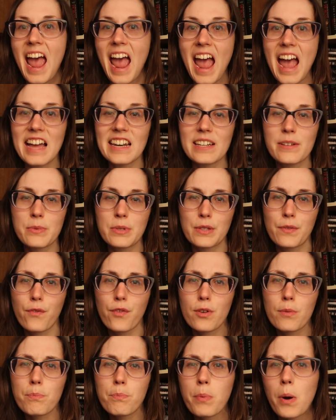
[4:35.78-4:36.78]
And it was
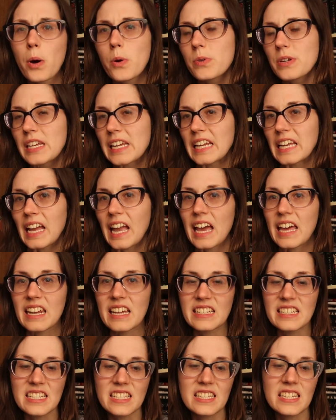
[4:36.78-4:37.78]
foreboding, and
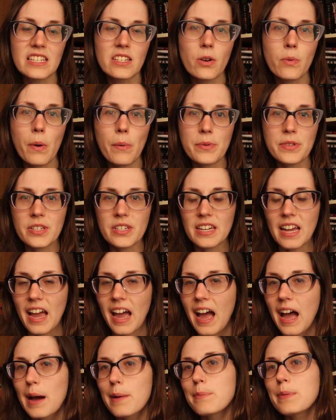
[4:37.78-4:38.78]
I just didn't know what was going to
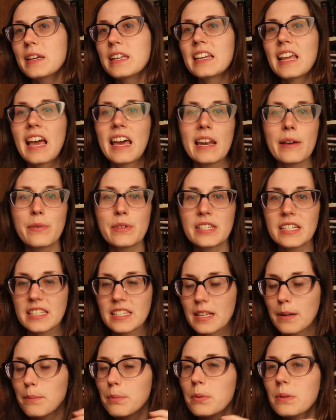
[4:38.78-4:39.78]
happen, and I was
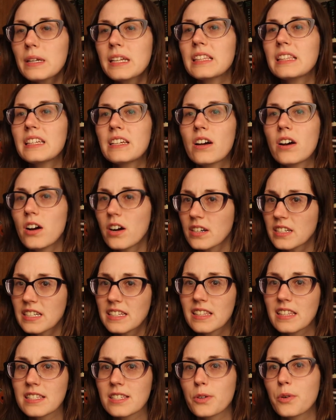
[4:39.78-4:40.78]
just completely hooked
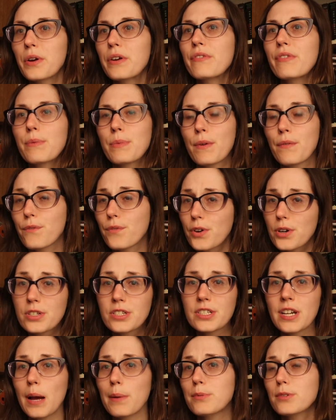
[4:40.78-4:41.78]
into the story from the
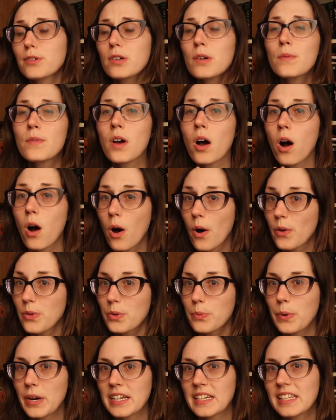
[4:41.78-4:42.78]
first chapter all
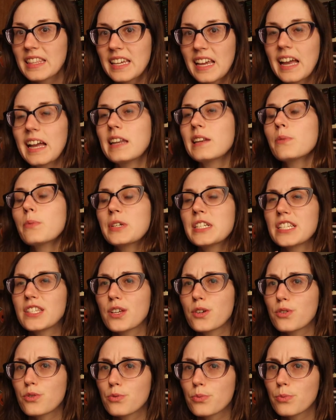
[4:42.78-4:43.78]
the way to the end, which is
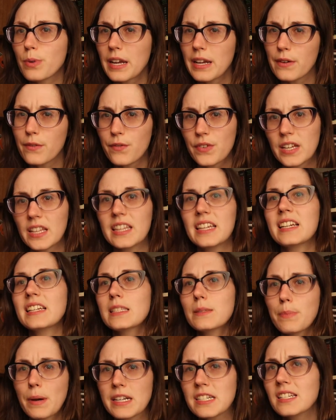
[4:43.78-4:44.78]
a great feeling,
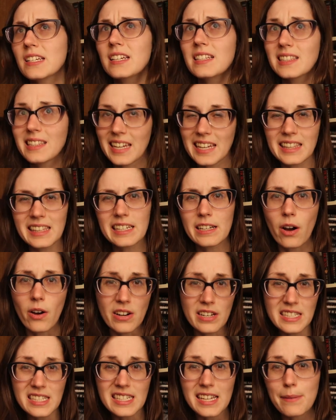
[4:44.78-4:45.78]
especially lately.
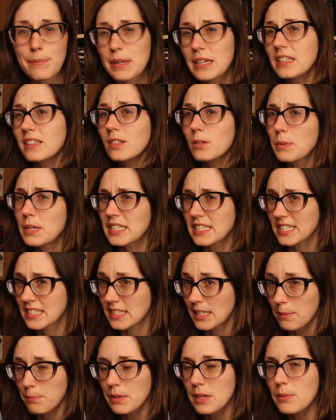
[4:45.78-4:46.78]
Honestly, I've been a little bit
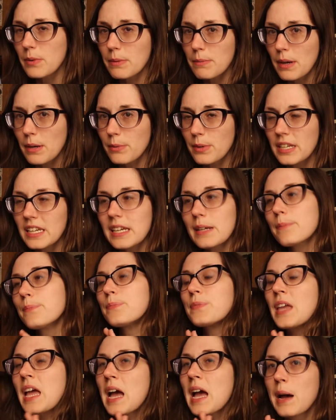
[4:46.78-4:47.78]
slumpy with my reading,
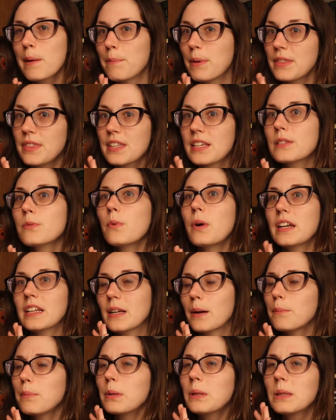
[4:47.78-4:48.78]
but this one
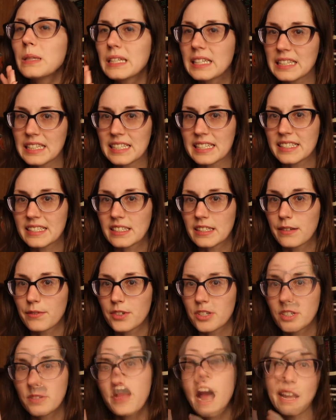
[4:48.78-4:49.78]
completely
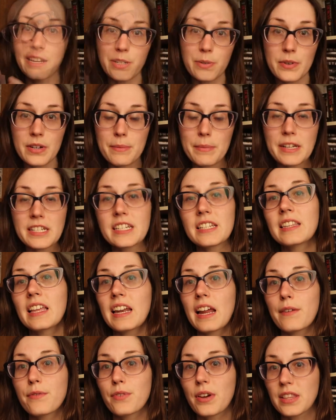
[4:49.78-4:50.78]
delivered. I do want to mention
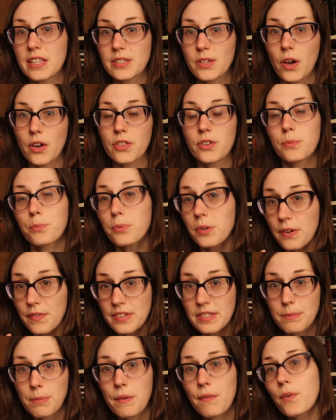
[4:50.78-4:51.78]
that I've read this author
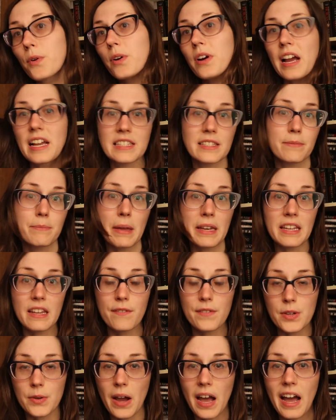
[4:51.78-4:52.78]
previously before, as many
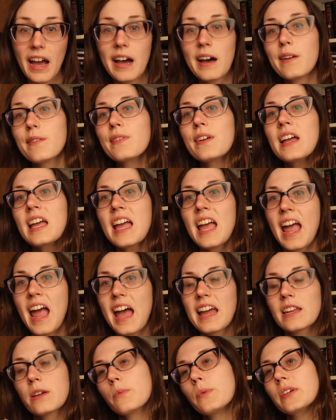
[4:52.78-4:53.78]
of you have,
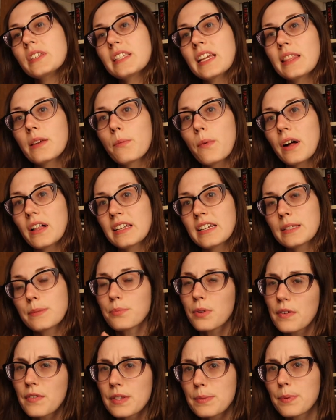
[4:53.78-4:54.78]
and I will say that while his
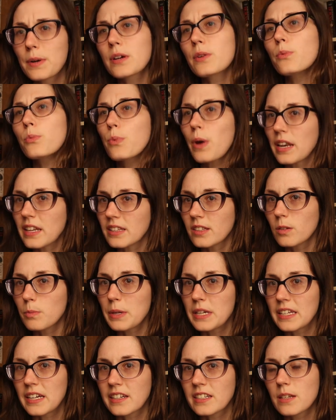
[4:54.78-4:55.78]
previous book read a little
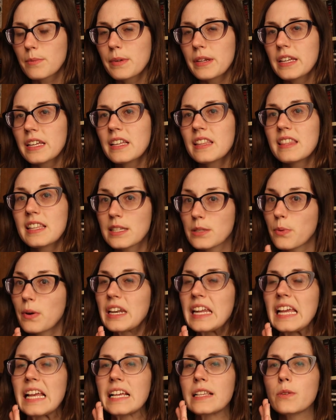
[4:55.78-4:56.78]
bit young to me, this
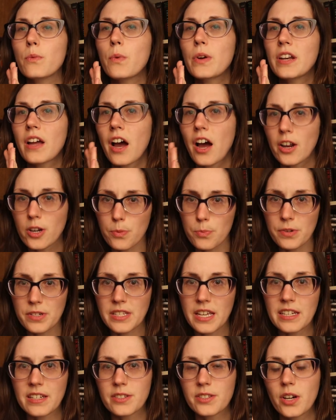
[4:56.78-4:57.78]
one is
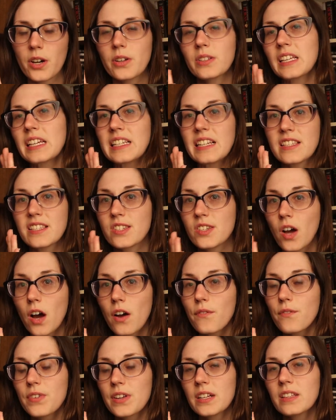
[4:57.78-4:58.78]
100% adult. It does
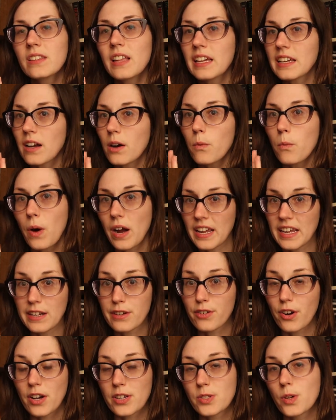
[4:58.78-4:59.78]
not feel like a YA
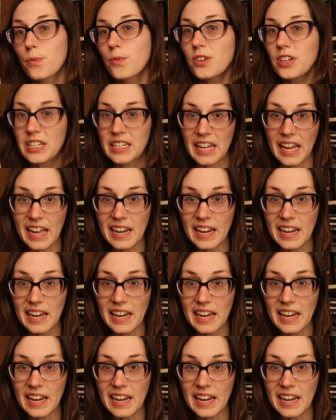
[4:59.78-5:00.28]
crossover in